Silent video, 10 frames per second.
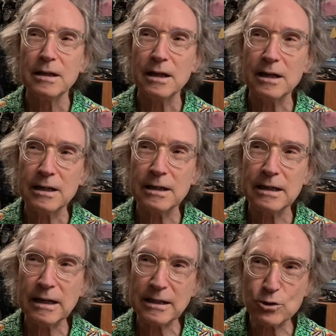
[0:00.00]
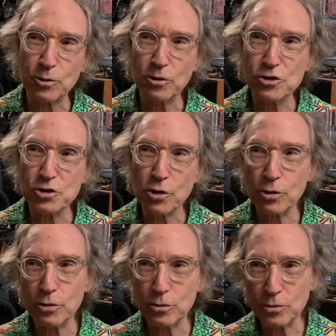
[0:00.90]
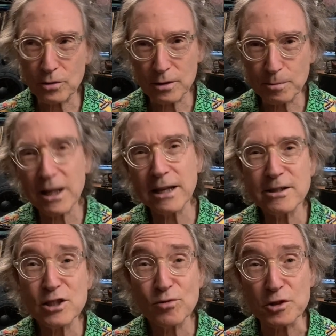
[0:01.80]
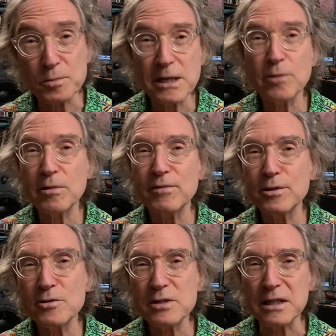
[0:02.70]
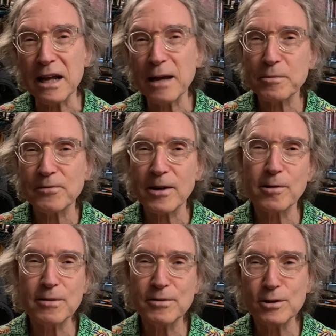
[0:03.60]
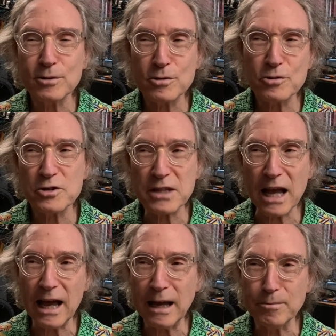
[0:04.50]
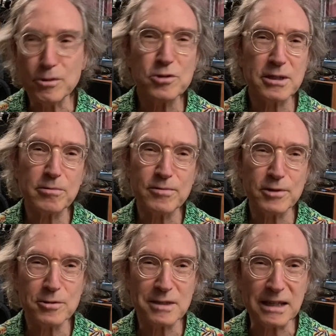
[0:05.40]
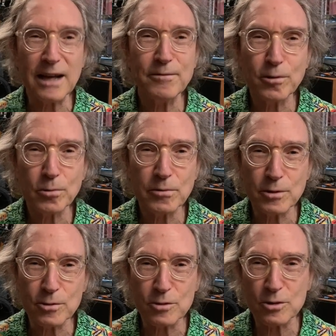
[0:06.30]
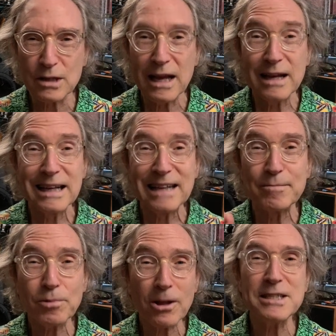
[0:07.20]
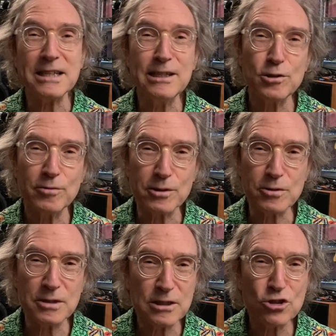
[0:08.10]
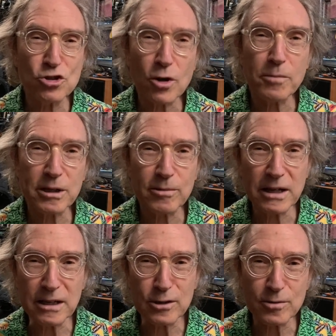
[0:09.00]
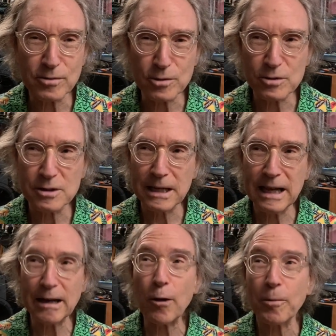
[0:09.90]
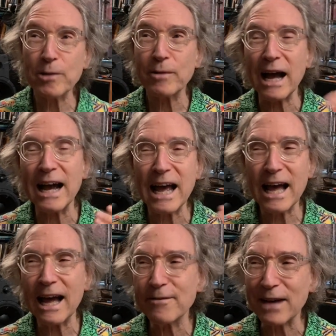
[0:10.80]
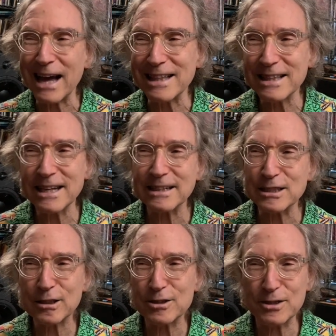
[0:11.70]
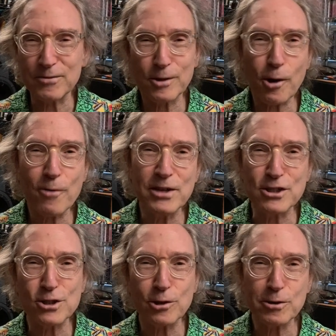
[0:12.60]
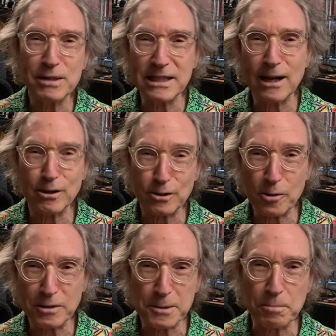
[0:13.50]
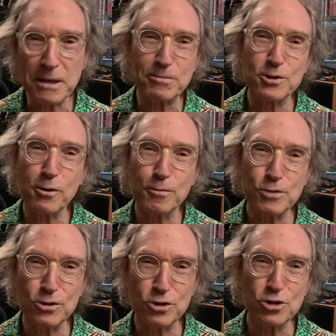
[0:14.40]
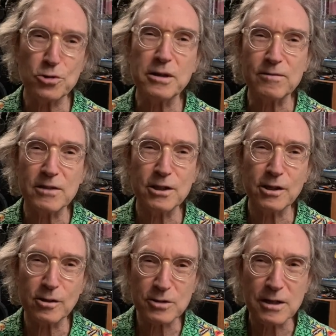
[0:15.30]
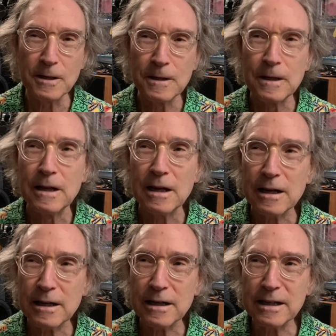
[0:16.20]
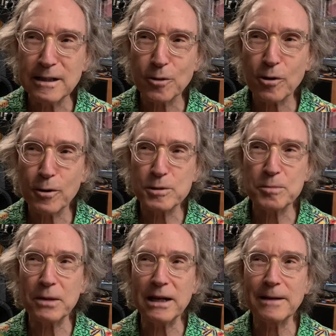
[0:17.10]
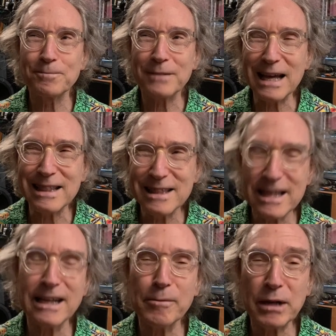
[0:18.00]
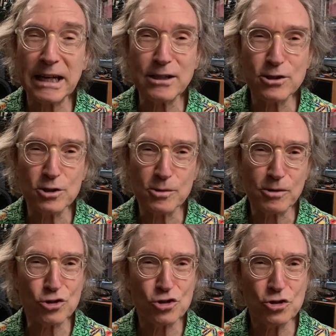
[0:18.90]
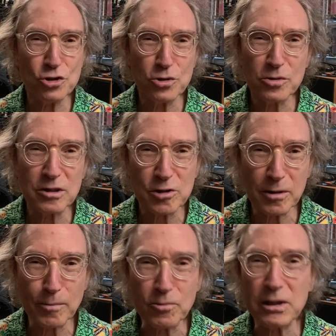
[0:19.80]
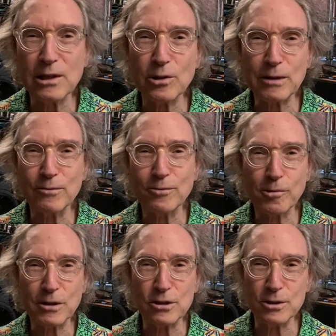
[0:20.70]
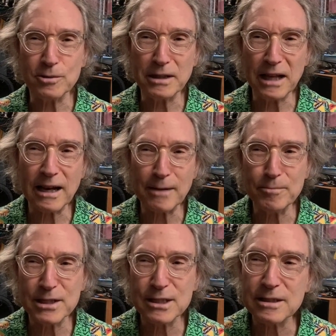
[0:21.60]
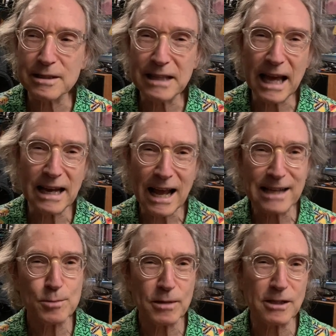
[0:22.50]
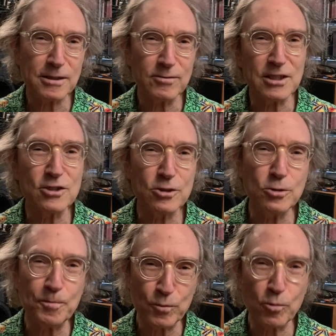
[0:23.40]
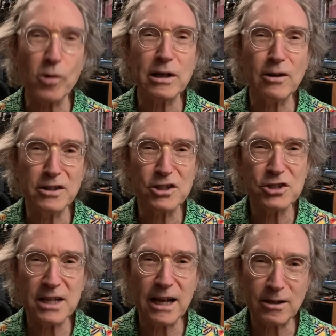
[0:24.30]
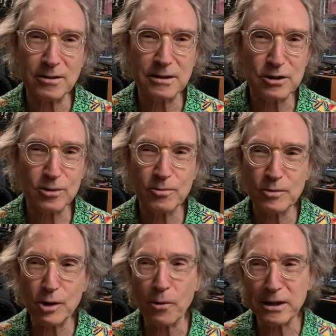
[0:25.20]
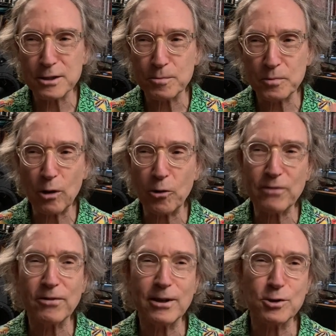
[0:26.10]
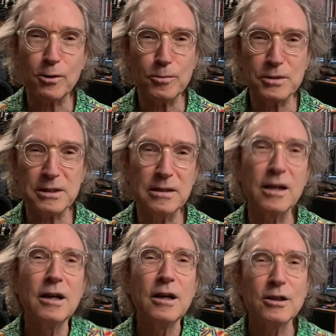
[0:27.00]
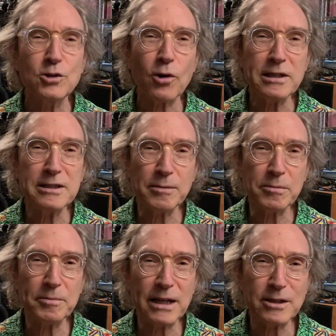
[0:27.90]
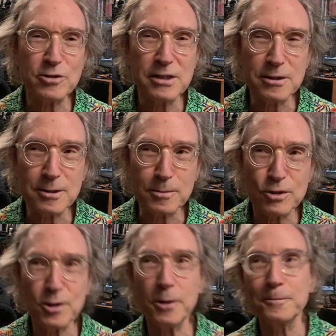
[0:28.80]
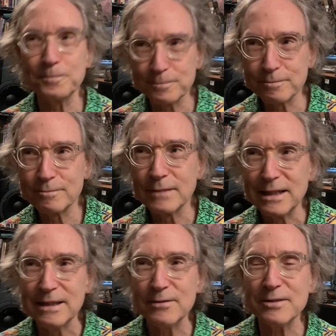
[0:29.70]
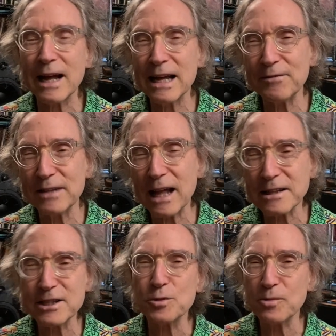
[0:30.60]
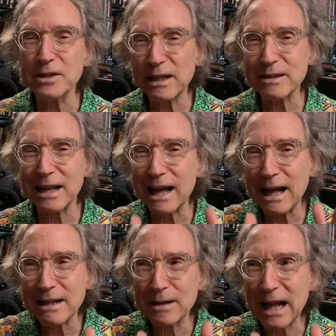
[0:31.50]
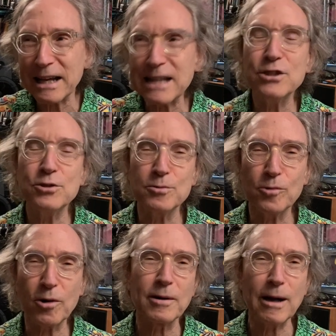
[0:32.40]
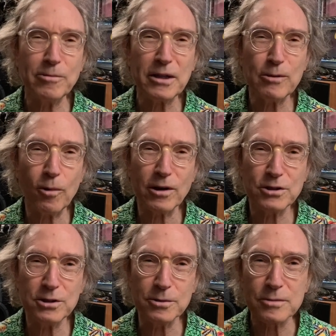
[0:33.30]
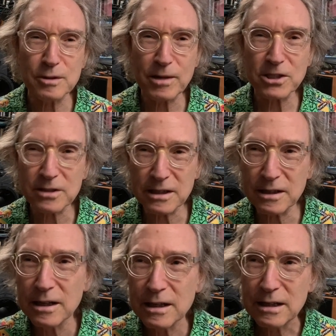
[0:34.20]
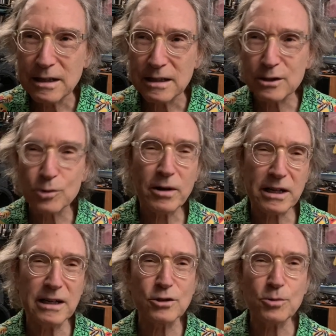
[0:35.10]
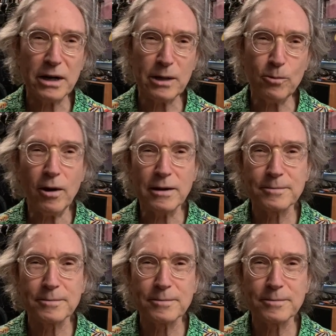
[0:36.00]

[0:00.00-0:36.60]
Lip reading: There's also a playlist for speaker reviews and amplifier reviews and music reviews and headphone reviews, plus interviews. There's so many great interviews. And oh, by the way, I think it's because of COVID, it slowed me down going to people's homes and shooting videos in their homes, but I think I'm going to get to do one soon, so I'm really looking forward to doing that. I miss that aspect of this, working on this channel, is going into audiophiles' homes and talking to them about their systems. So if not this one, I'll get to do more. I really want to, especially in 2021.